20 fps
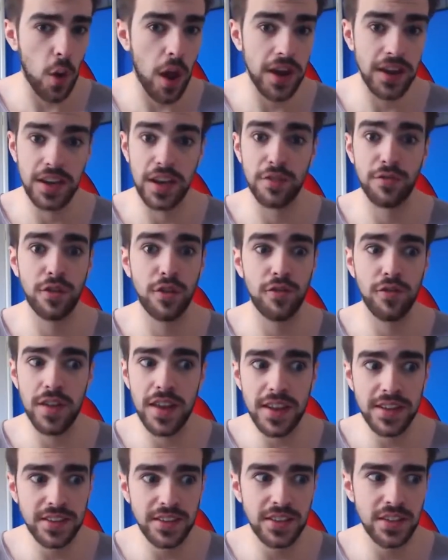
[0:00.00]
and different
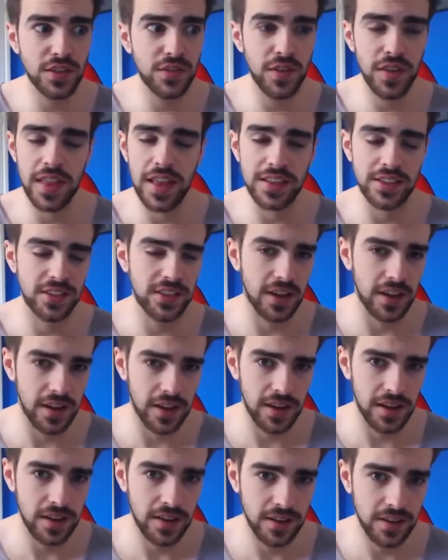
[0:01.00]
reasons for their
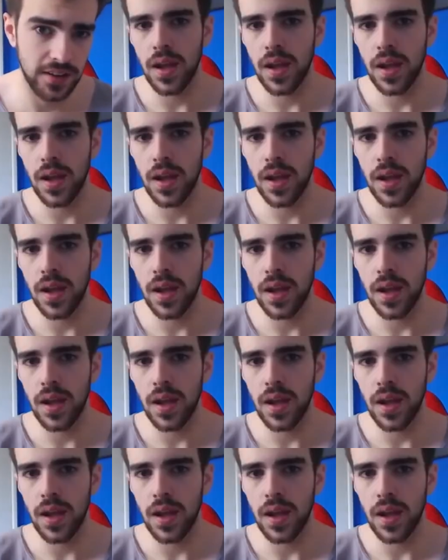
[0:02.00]
study.